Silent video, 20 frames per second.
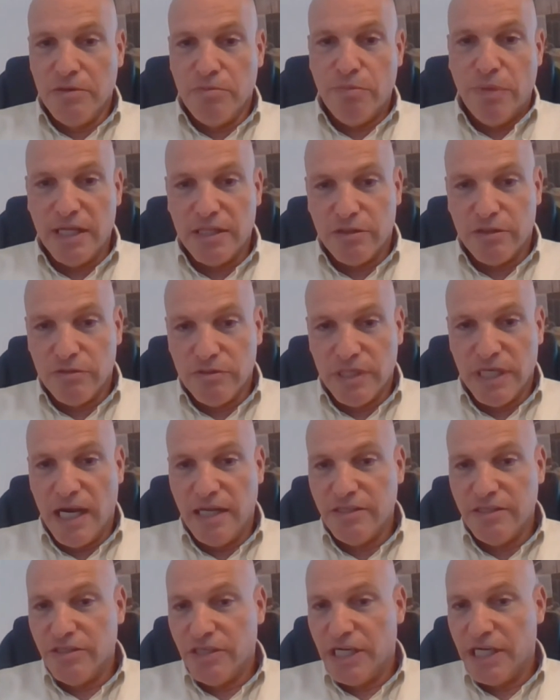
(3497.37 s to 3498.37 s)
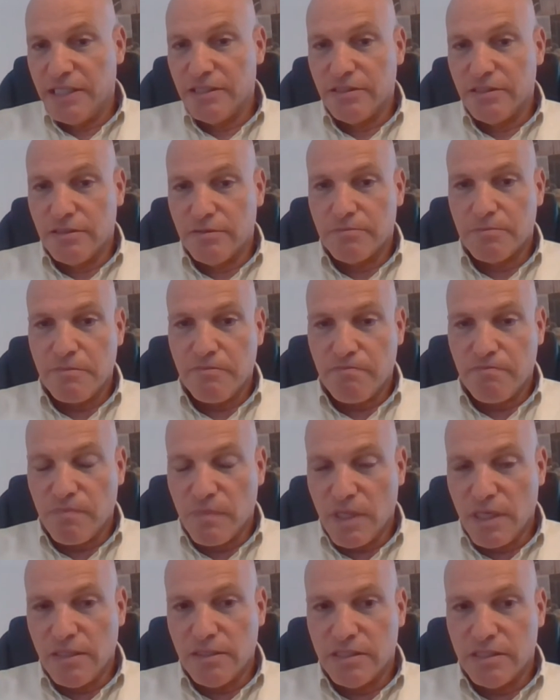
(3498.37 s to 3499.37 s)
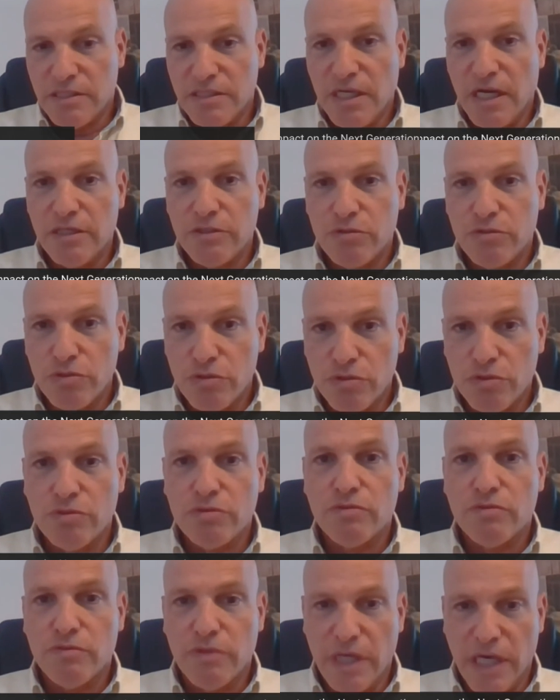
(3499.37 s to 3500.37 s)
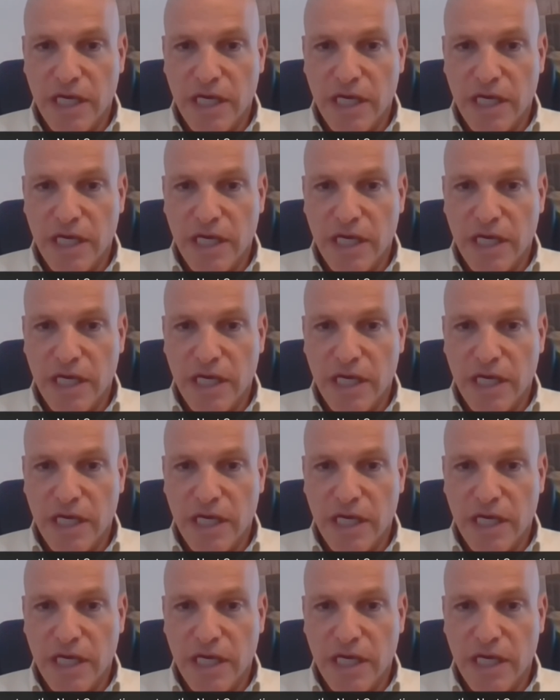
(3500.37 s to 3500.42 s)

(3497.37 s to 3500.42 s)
but on the other hand start to